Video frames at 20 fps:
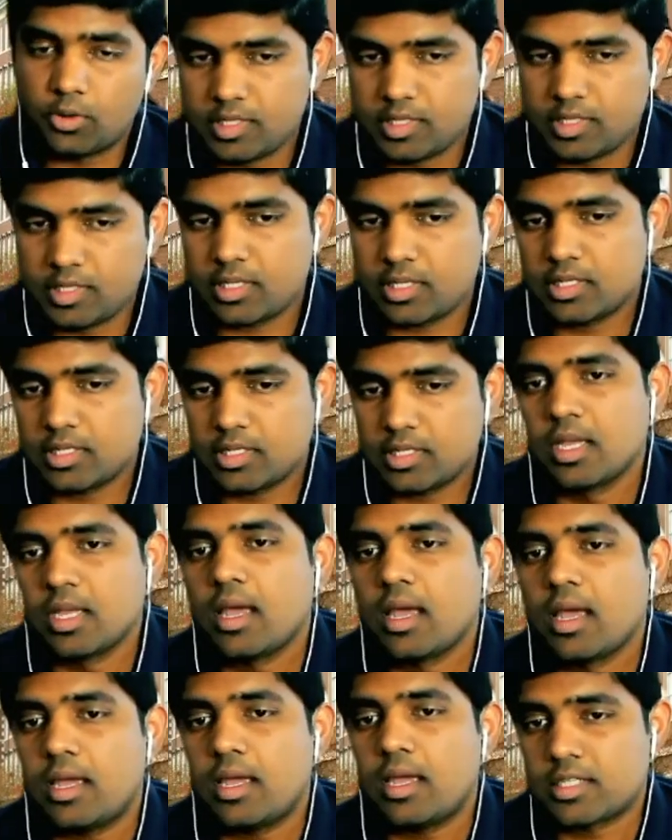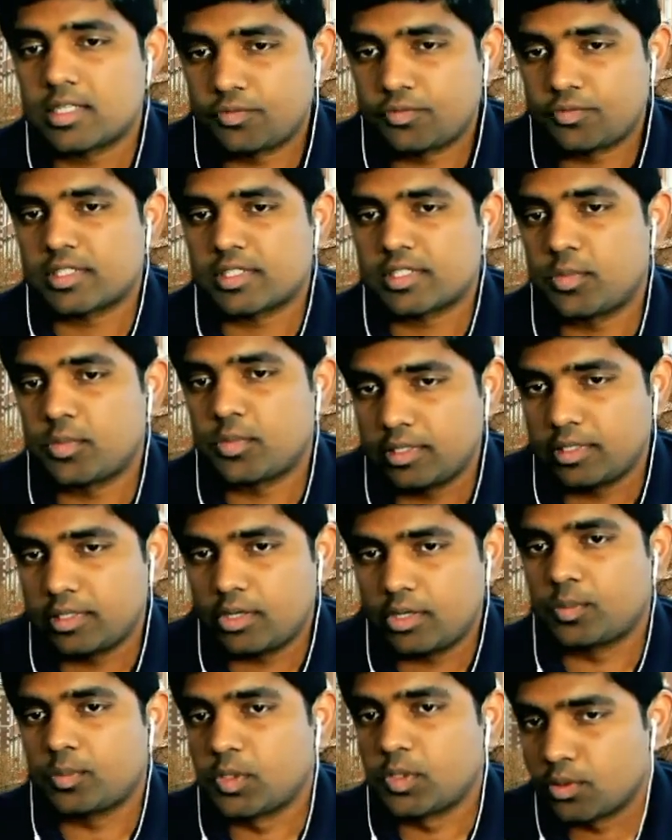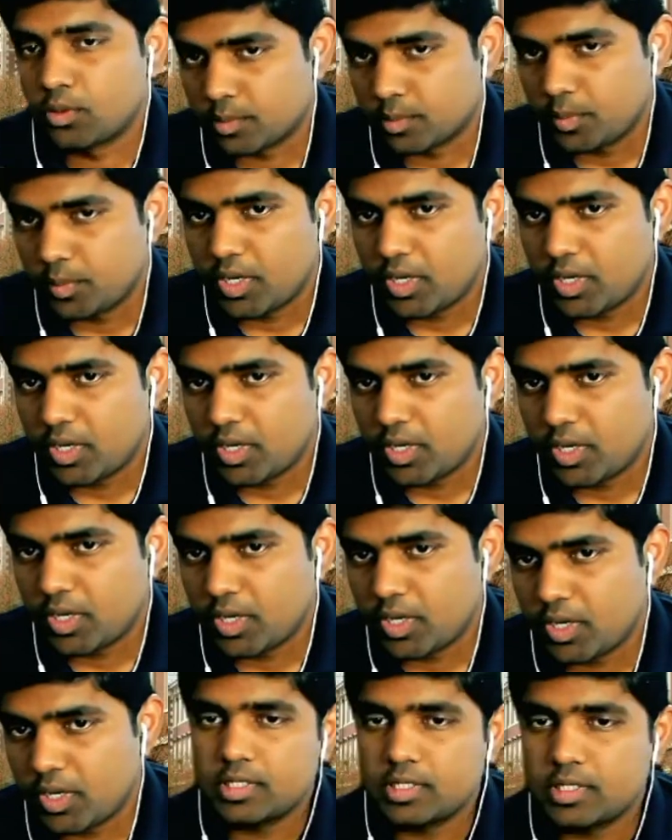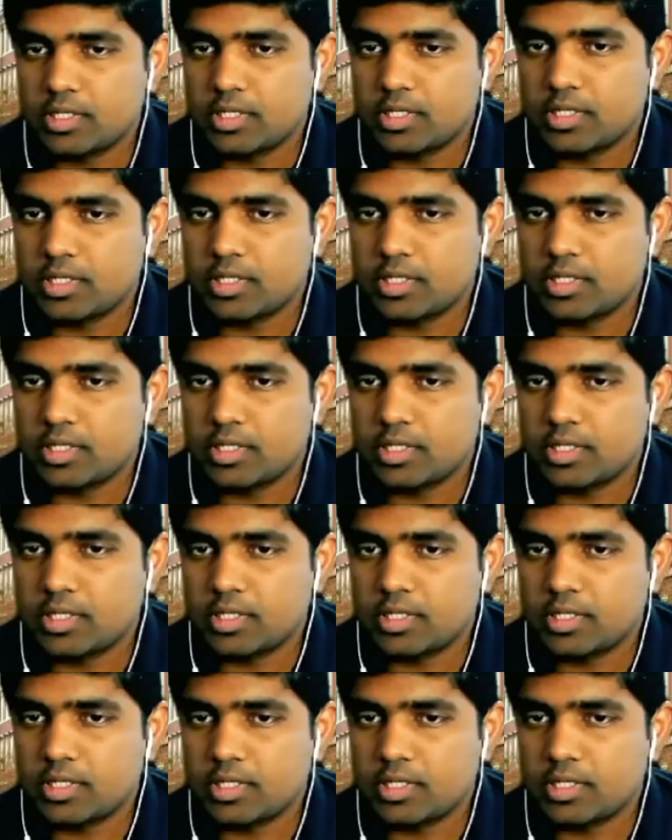And say, for example, when you upload some images to that particular Clowder instance,